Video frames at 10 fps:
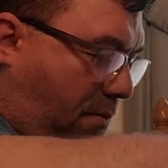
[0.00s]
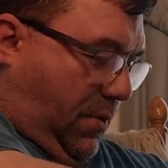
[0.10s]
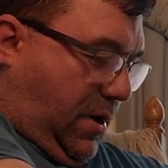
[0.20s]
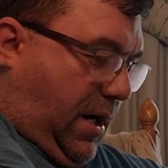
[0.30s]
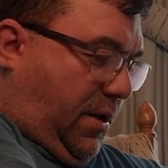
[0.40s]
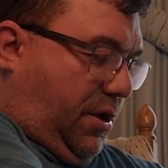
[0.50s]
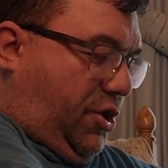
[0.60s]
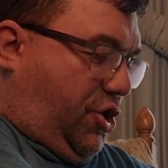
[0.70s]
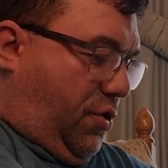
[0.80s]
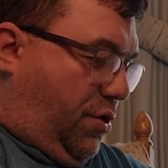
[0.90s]
We're not going to
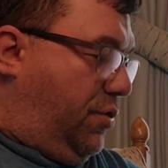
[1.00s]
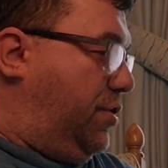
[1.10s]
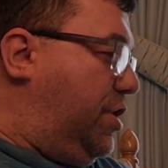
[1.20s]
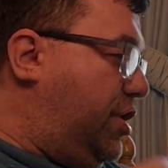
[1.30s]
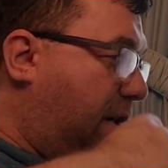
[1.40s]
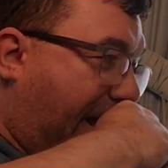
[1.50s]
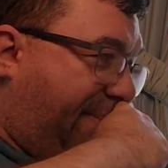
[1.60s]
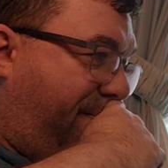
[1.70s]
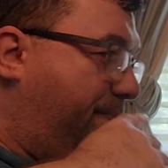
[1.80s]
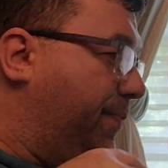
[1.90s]
show you just yet.
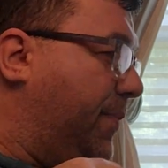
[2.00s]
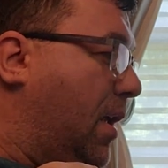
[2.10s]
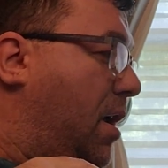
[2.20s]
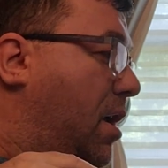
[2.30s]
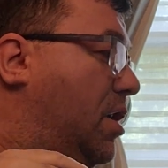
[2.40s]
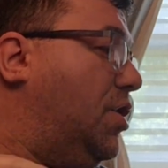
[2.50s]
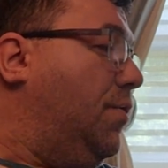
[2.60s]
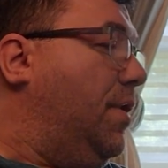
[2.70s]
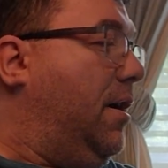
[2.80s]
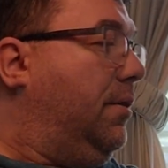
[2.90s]
So
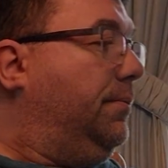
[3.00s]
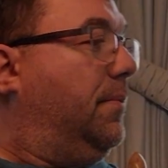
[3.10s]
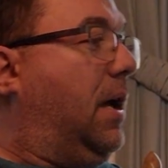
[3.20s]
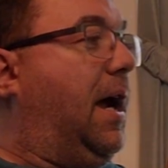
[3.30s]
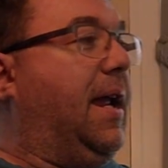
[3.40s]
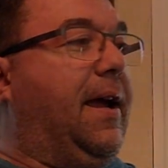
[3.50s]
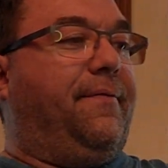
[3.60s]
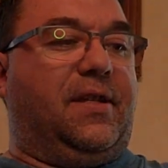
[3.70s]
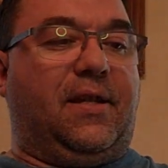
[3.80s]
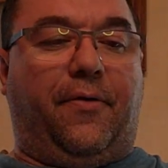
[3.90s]
now, I have
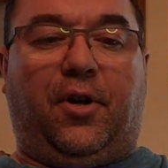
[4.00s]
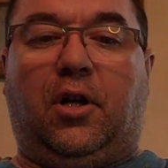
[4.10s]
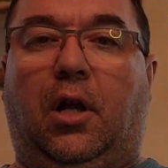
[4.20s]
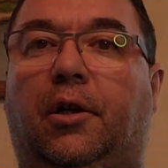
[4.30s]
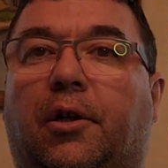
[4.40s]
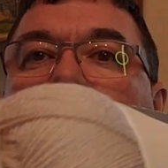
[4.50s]
this other color.